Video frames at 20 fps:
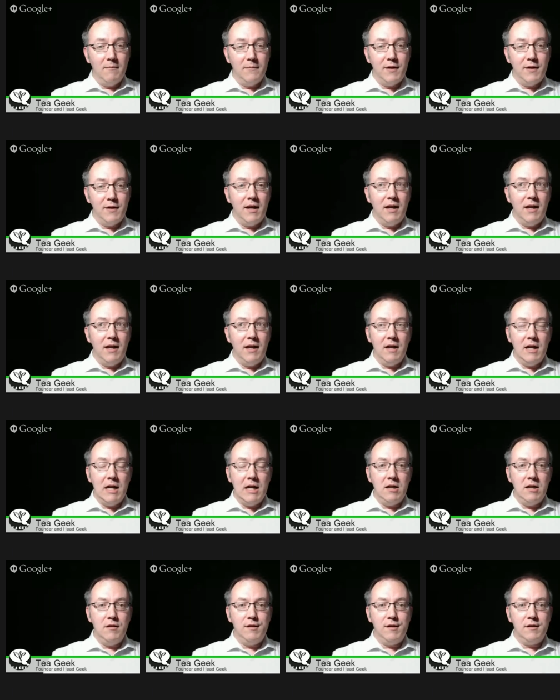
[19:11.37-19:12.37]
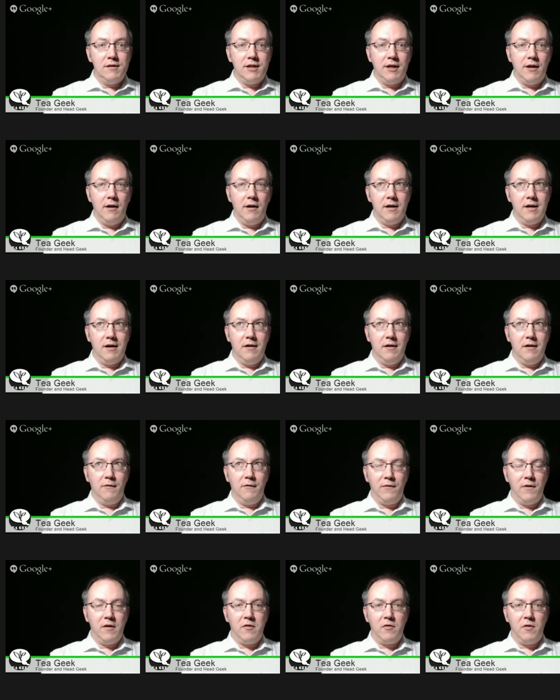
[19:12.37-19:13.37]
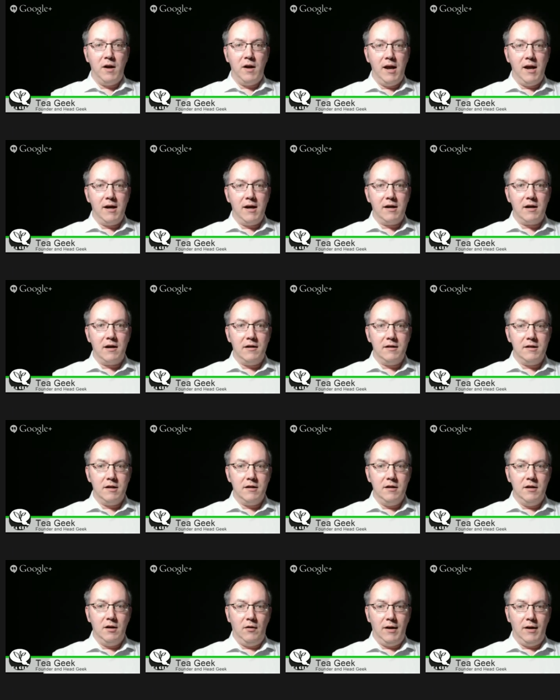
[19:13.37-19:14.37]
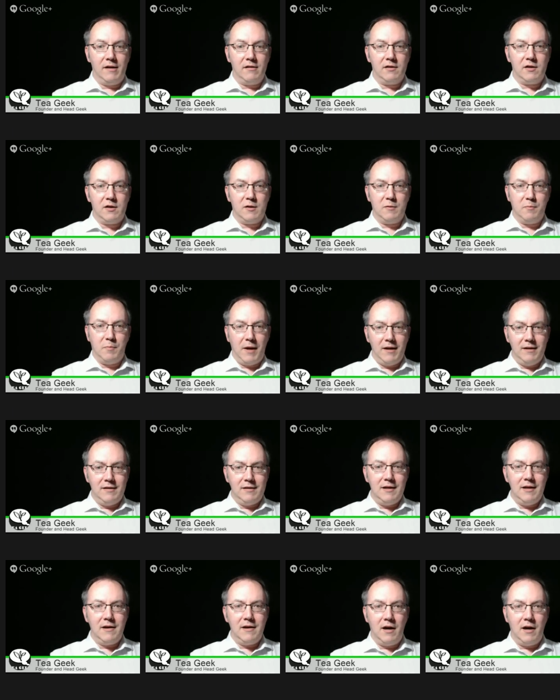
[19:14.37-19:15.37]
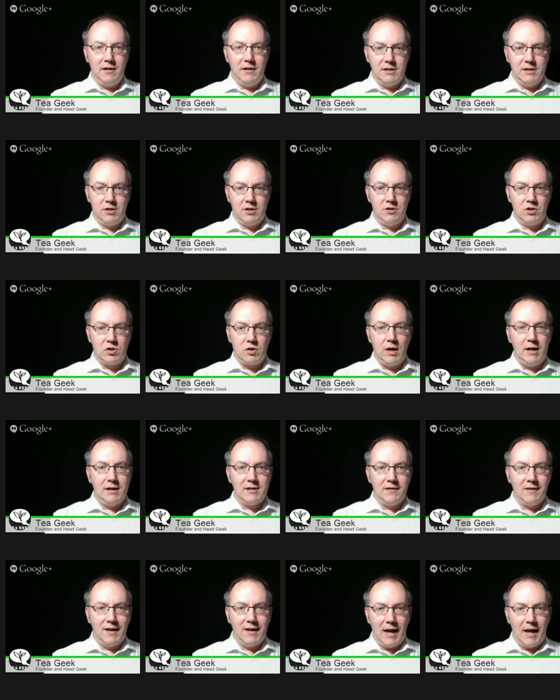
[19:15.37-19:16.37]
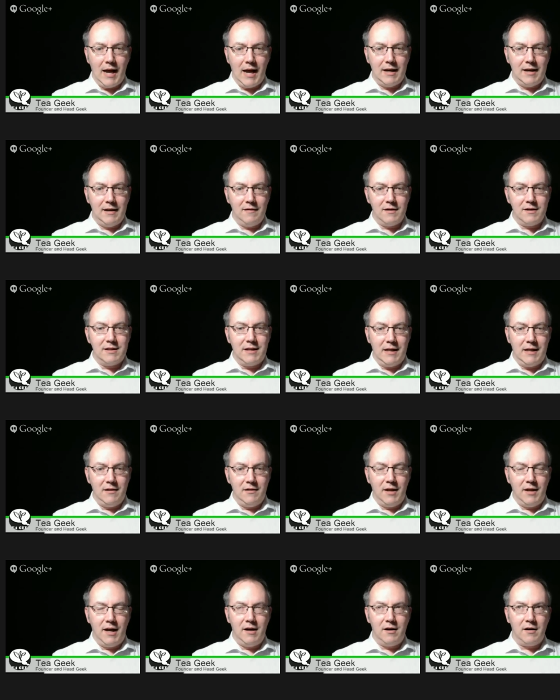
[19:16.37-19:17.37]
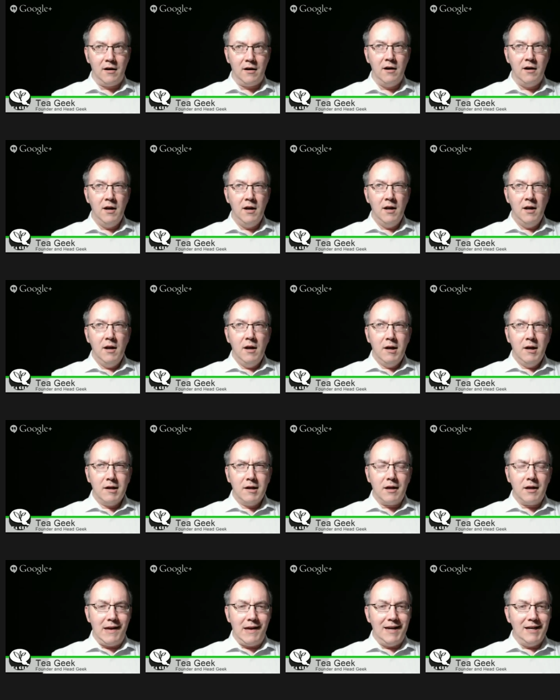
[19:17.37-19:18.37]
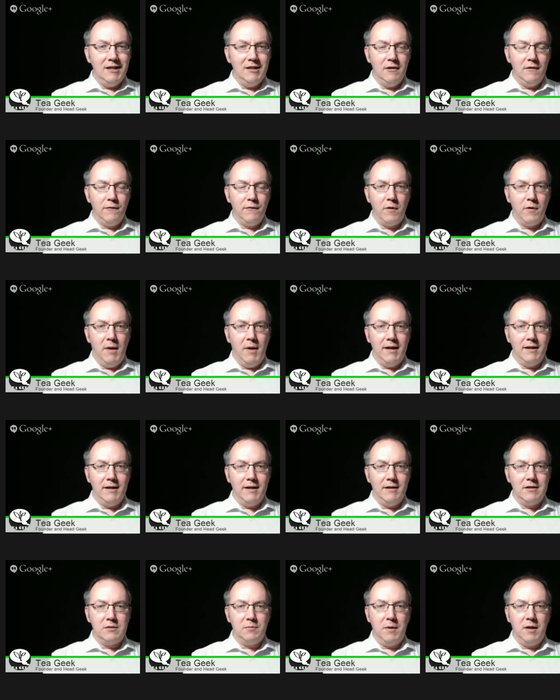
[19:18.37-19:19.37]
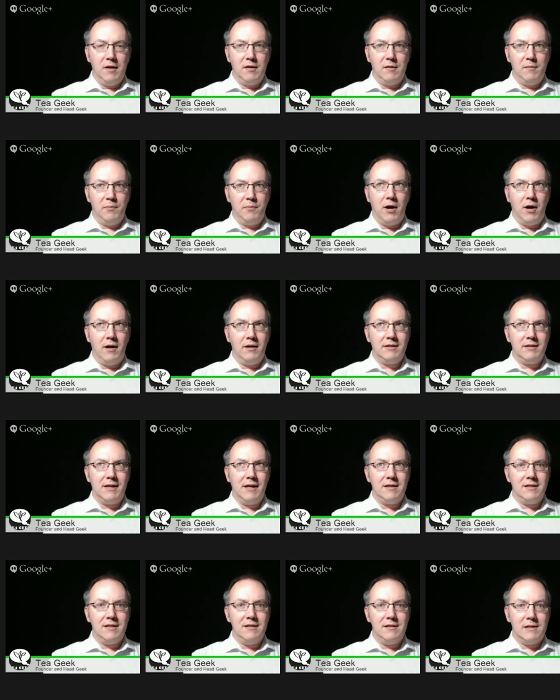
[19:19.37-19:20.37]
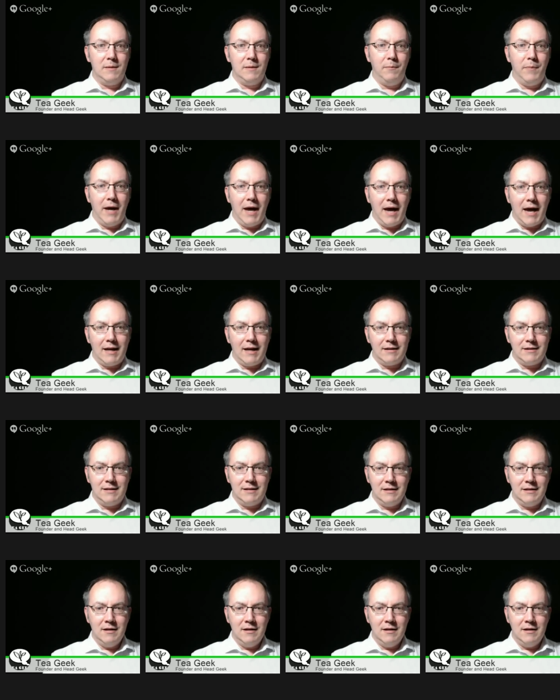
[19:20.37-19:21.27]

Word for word: the talk of creating a spicy concentrate and then adding the tea later kind of reminds me of the process in Tibet